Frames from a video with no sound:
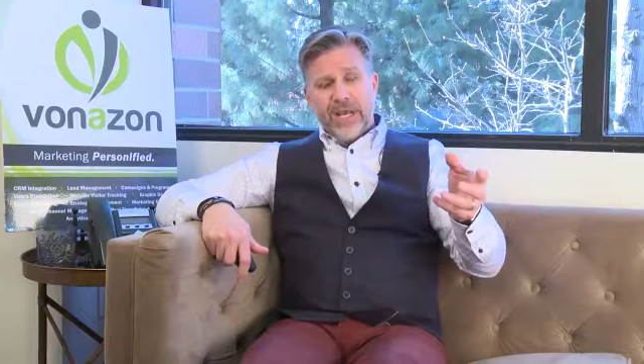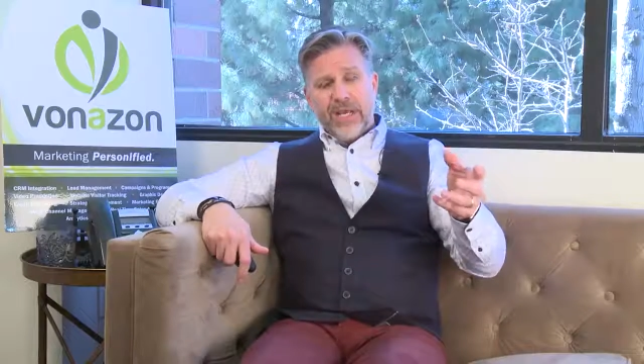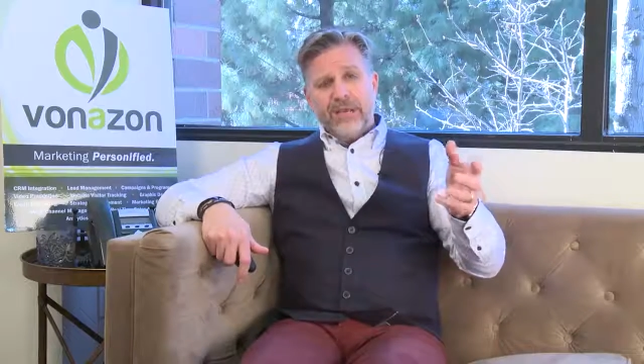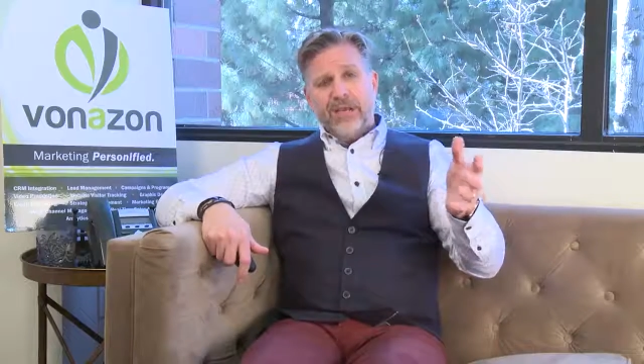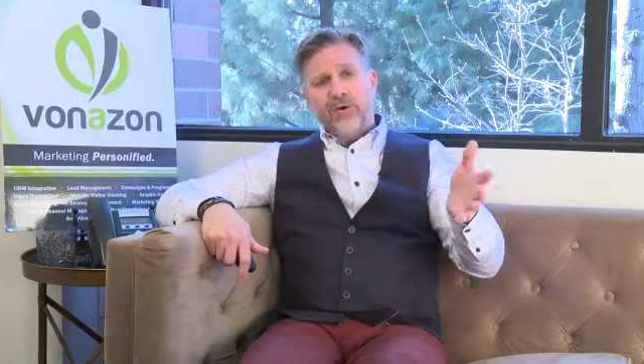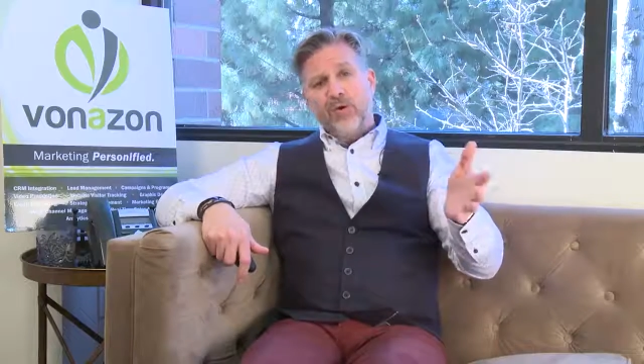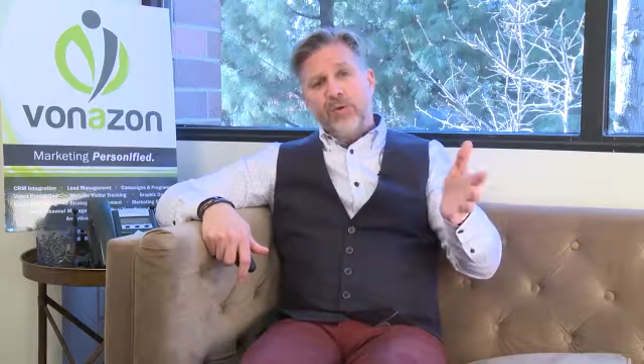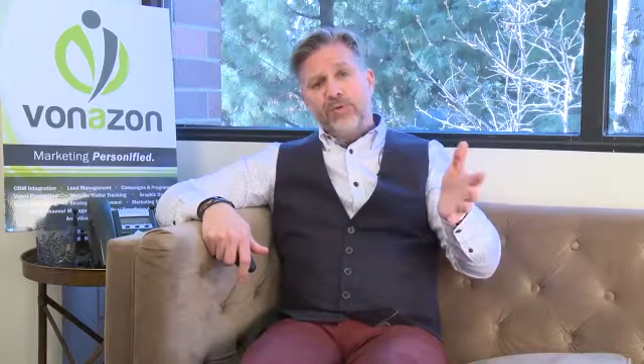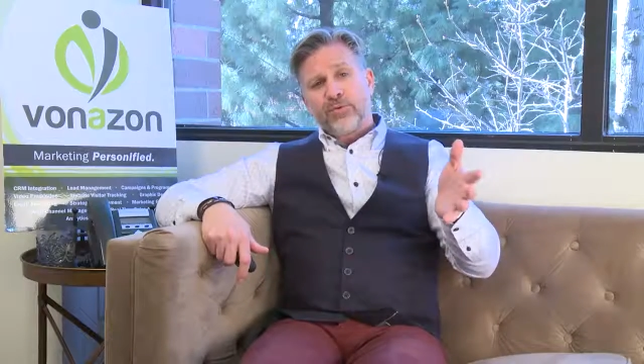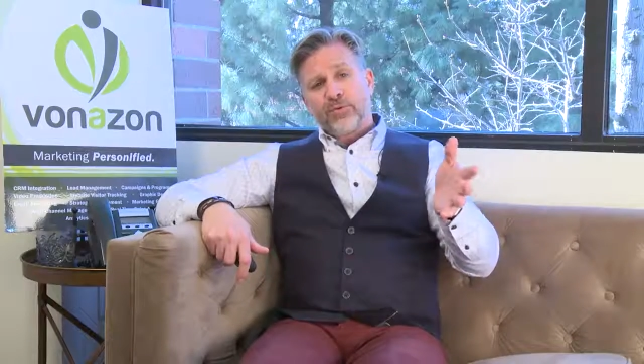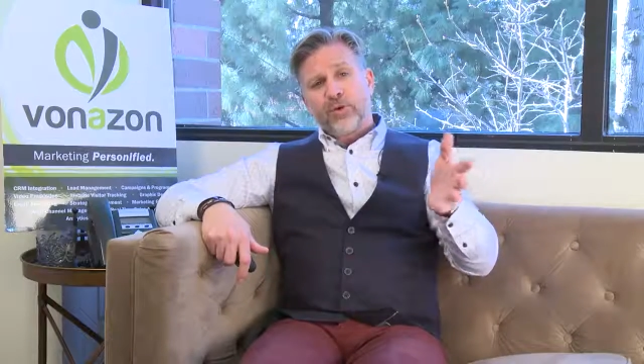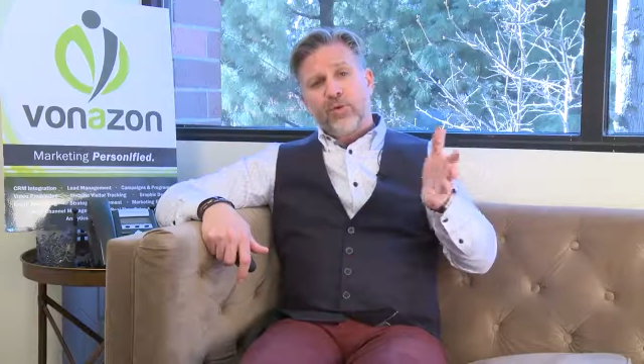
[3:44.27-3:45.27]
and then go
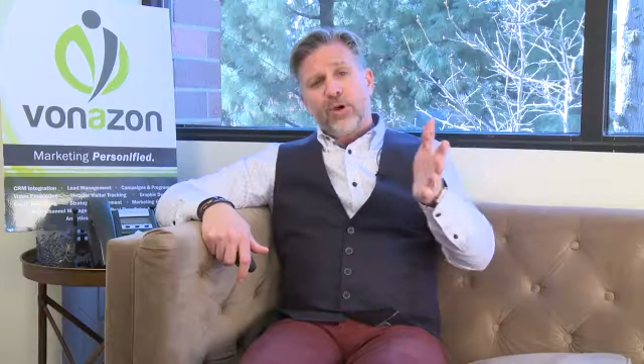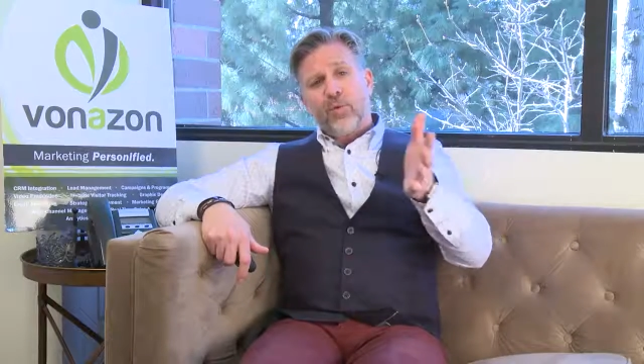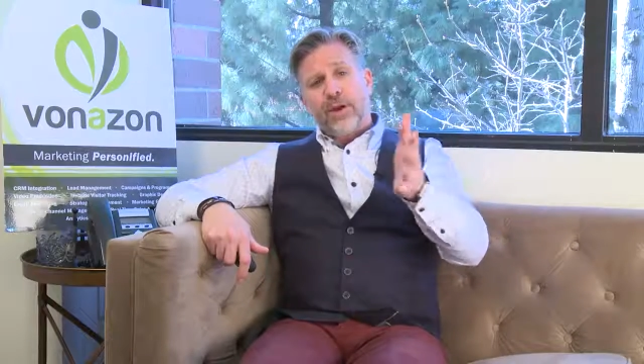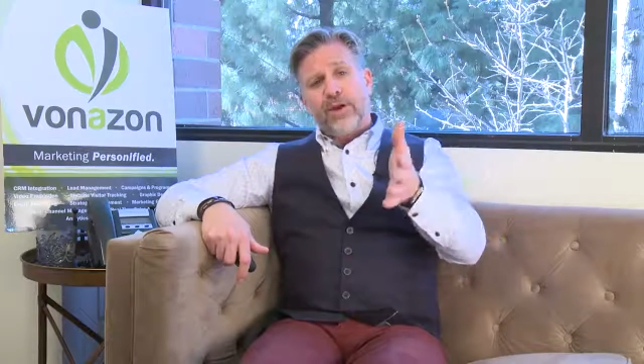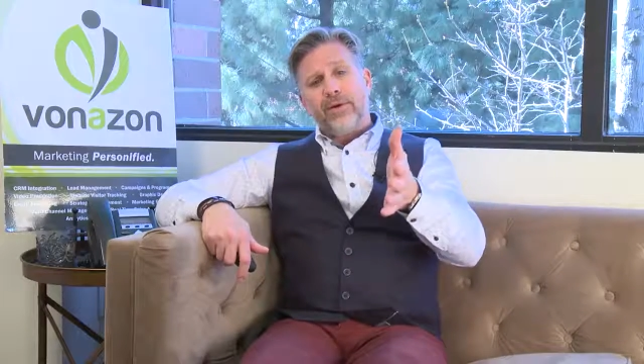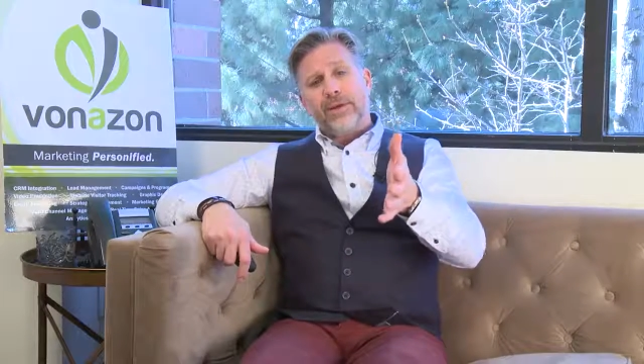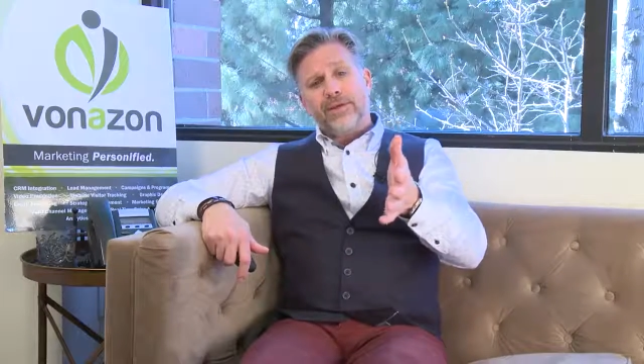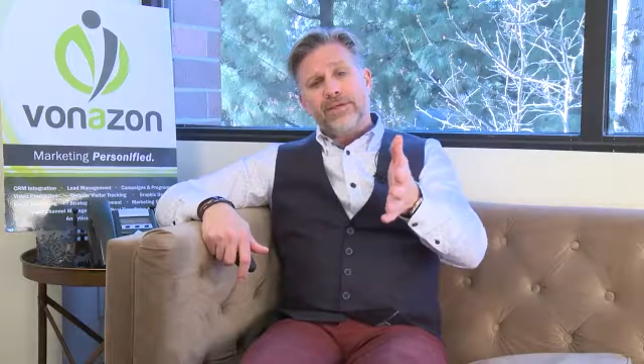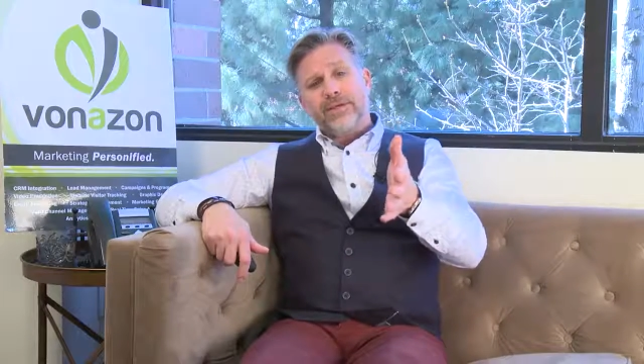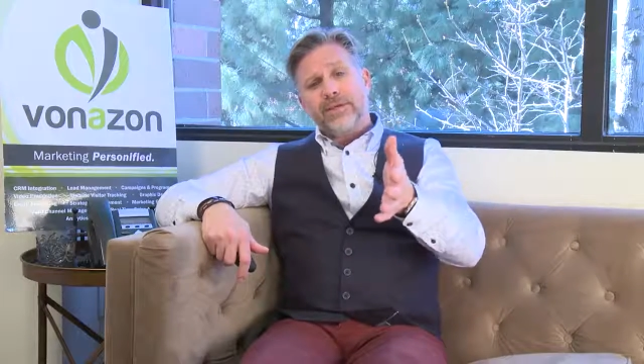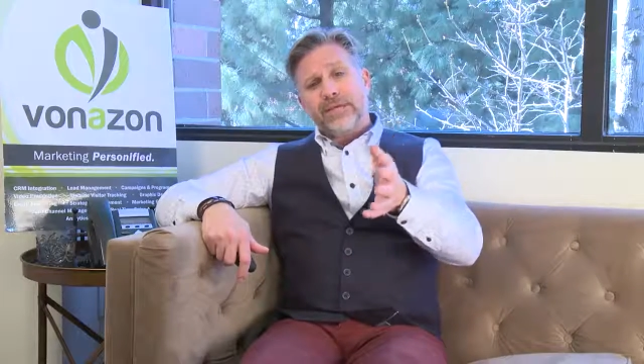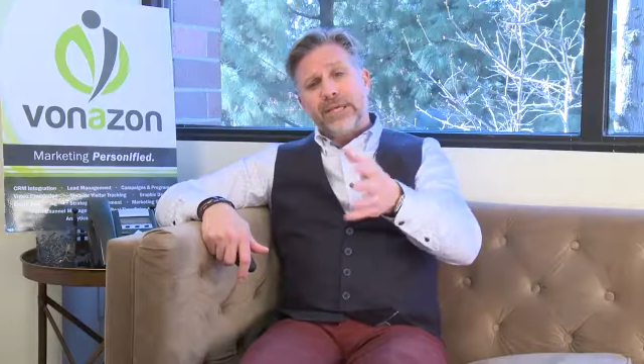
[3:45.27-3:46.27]
through
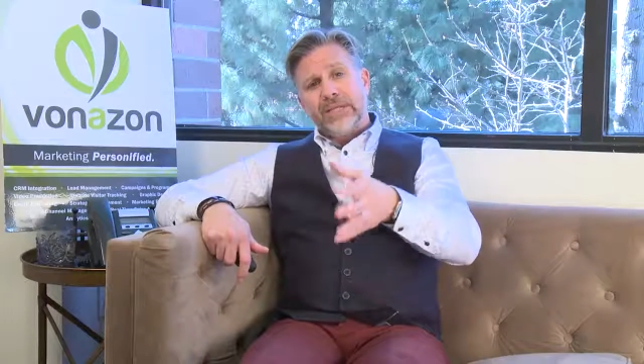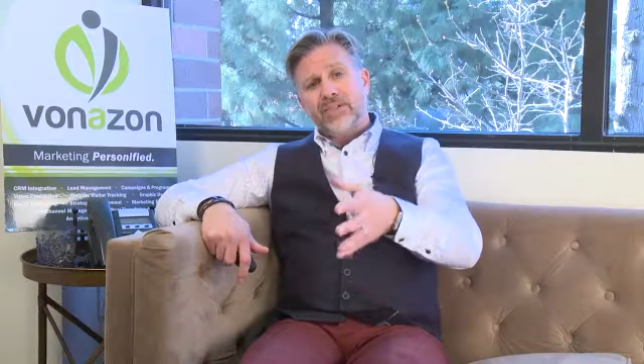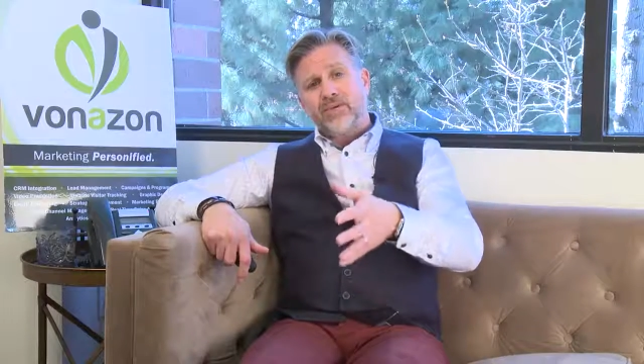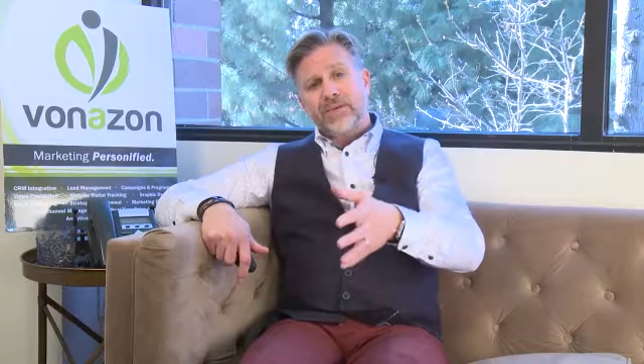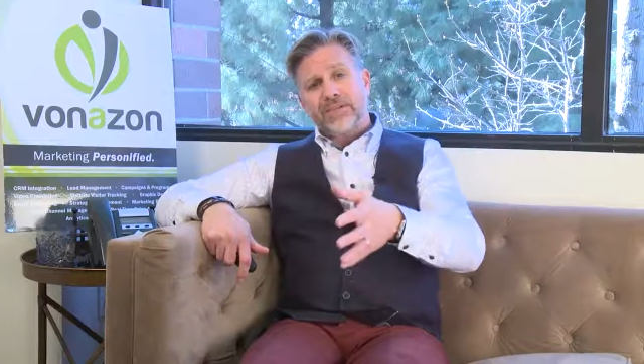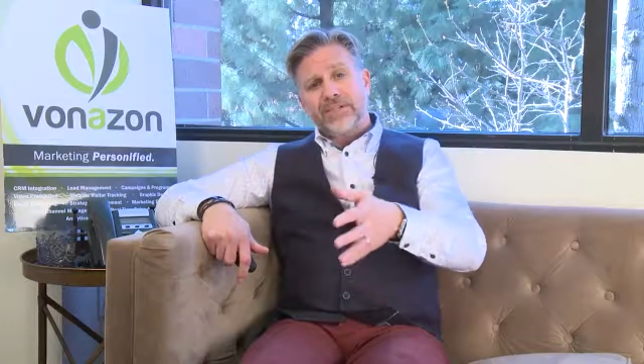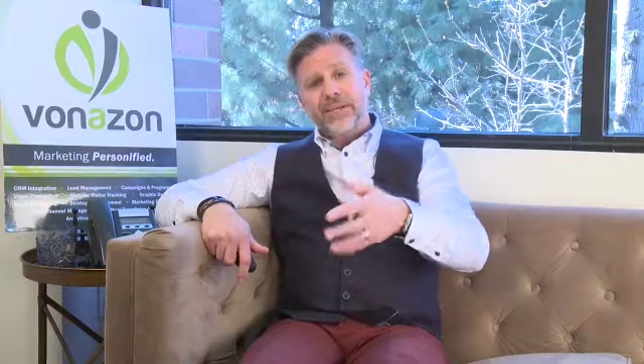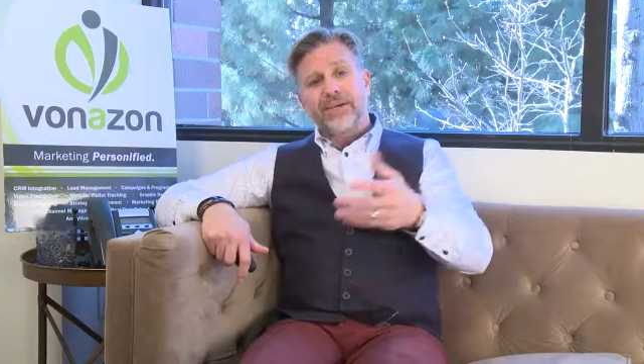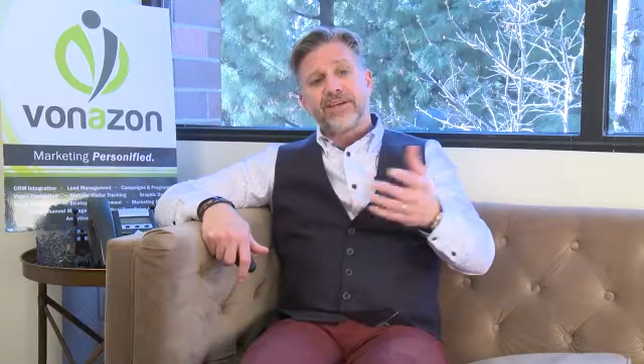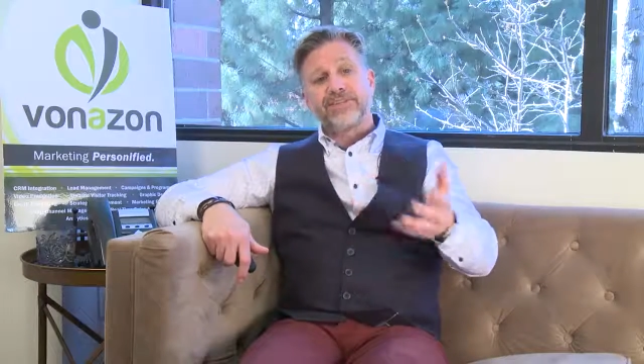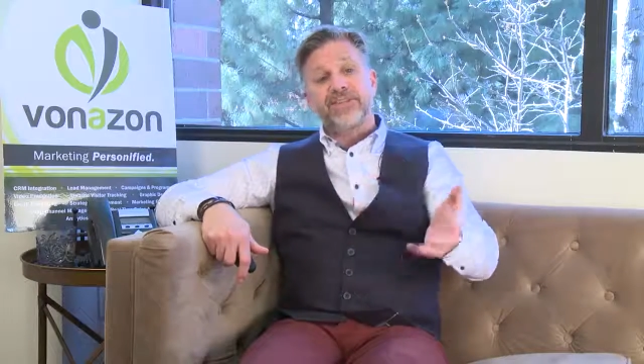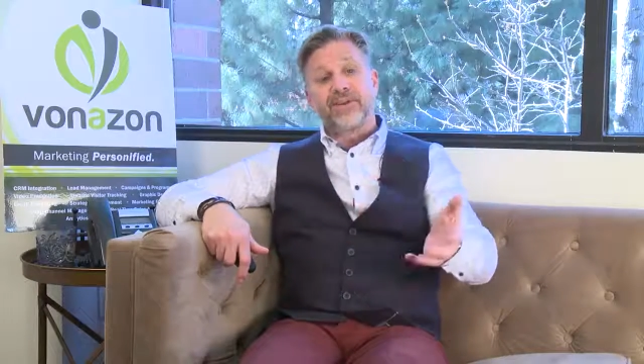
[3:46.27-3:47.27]
awareness, interest, and
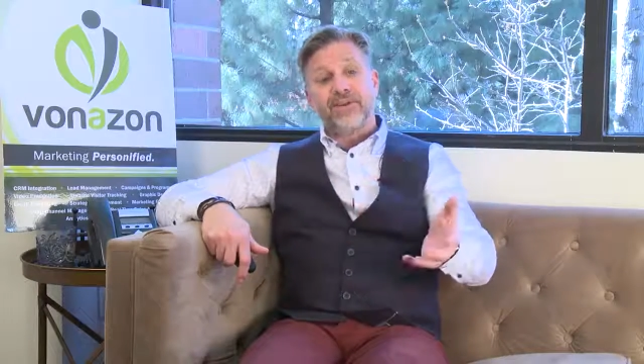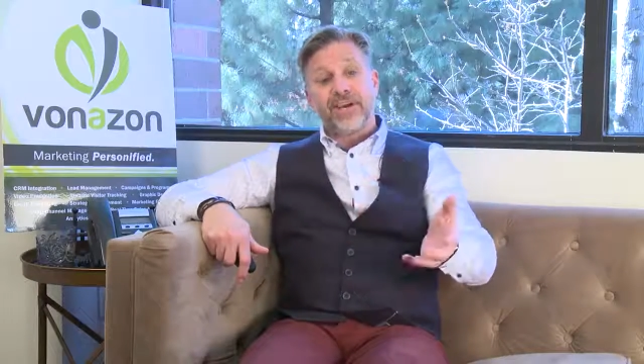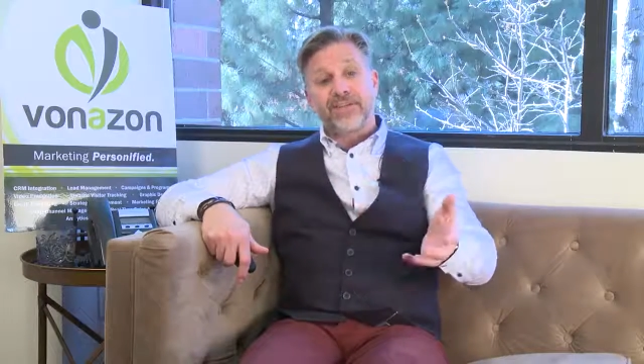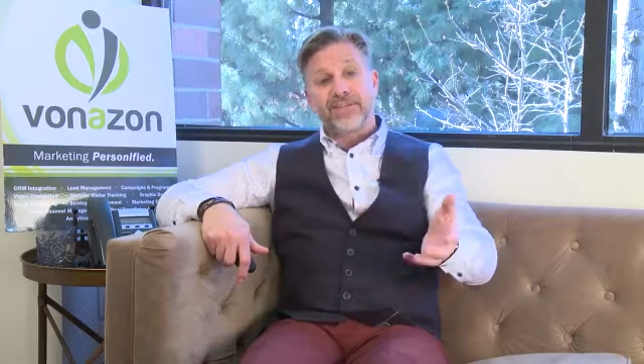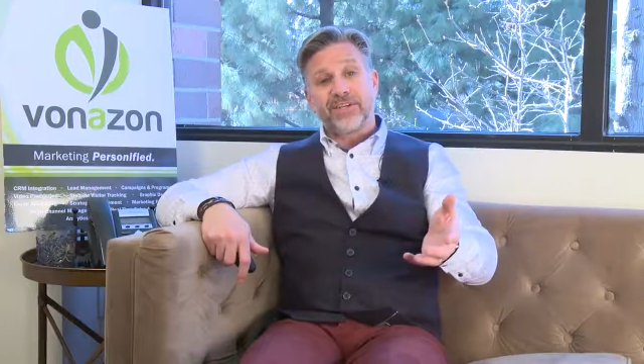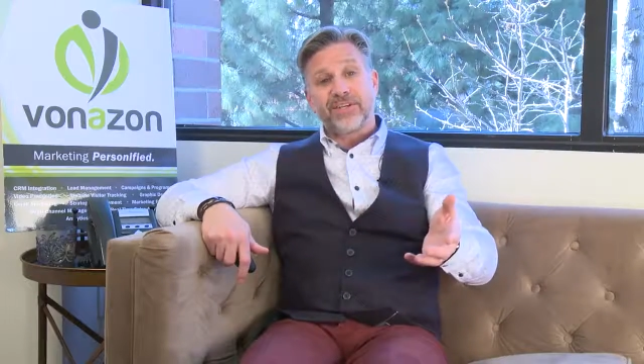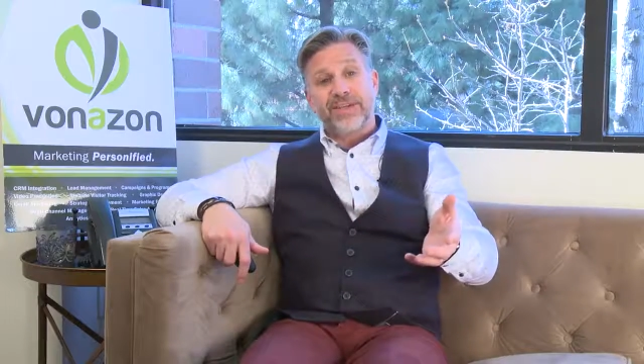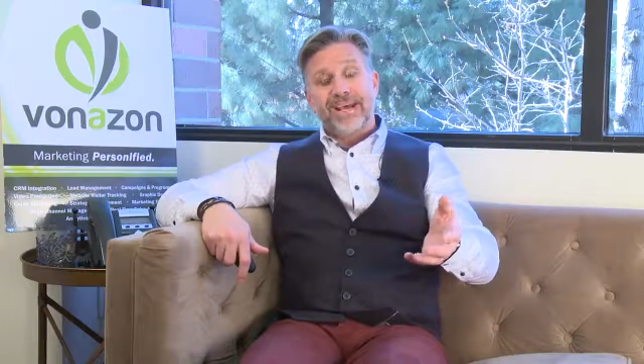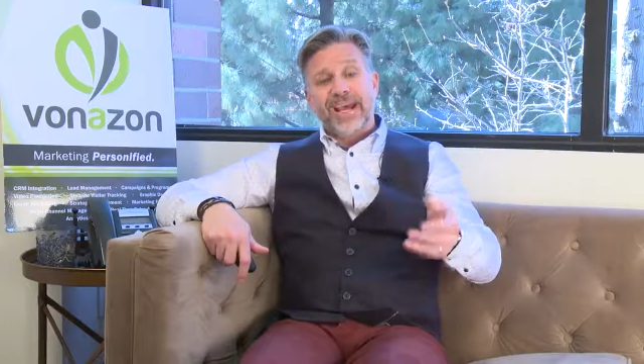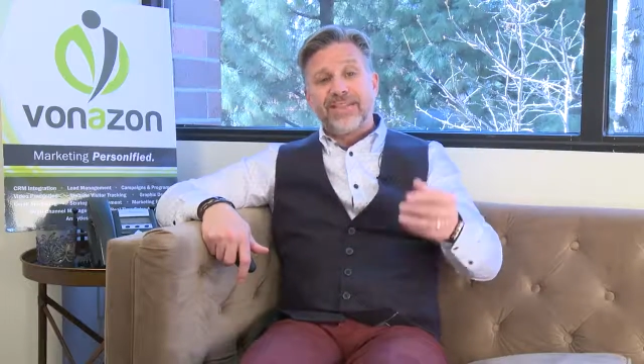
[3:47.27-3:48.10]
consideration,